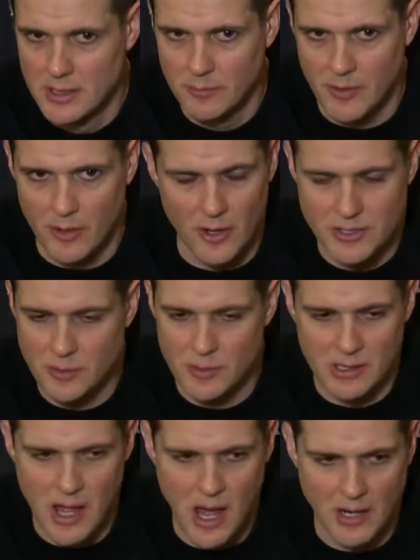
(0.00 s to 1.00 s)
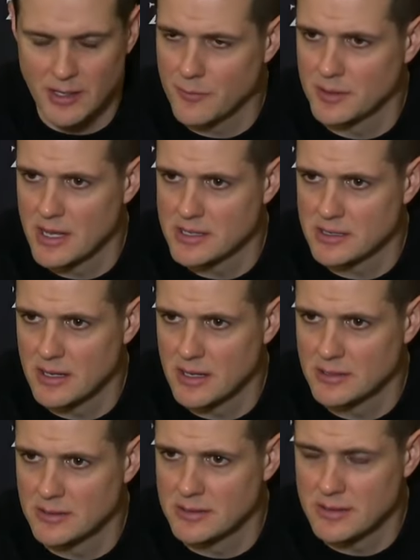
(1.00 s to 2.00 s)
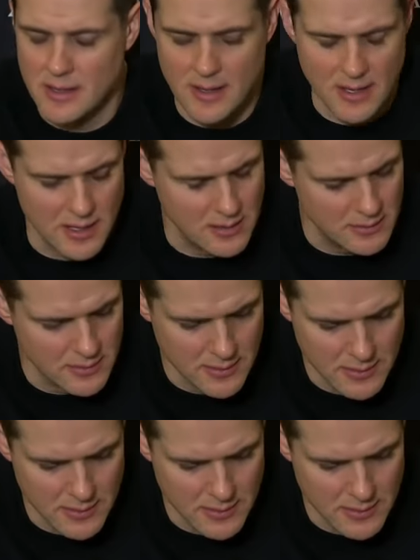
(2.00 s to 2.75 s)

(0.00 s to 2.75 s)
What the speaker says: they're also in a lot of different destinations. And,